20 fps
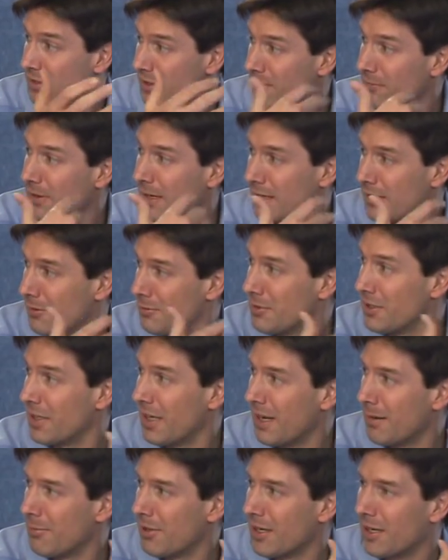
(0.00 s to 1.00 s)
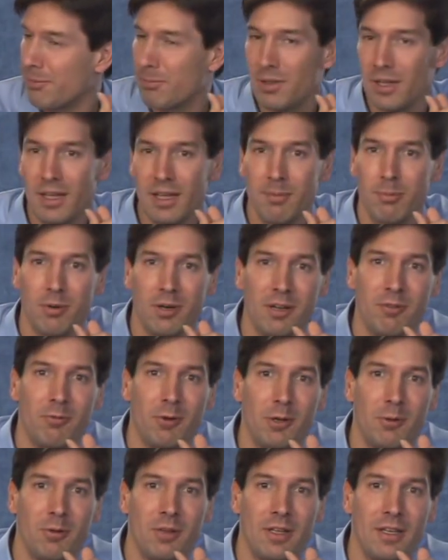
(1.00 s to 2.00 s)
In fact, it was a game that I play pretty
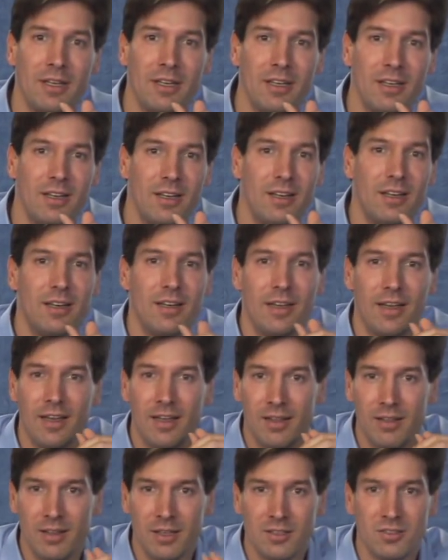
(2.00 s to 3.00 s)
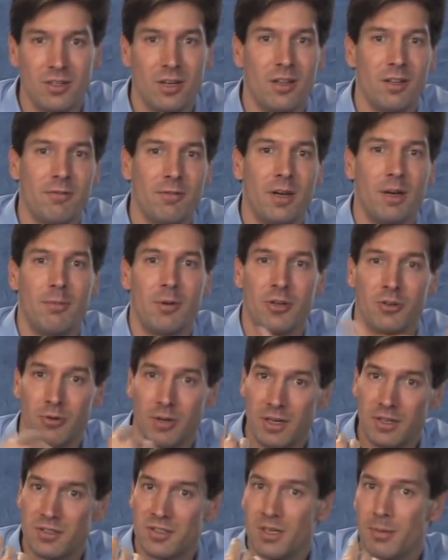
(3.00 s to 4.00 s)
frequently and they saw in the FileMon
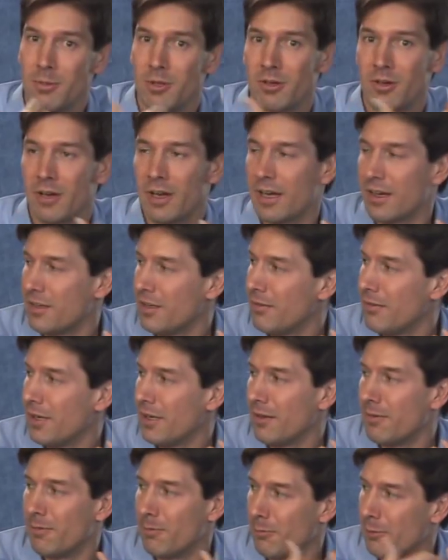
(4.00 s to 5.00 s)
trace similar activity,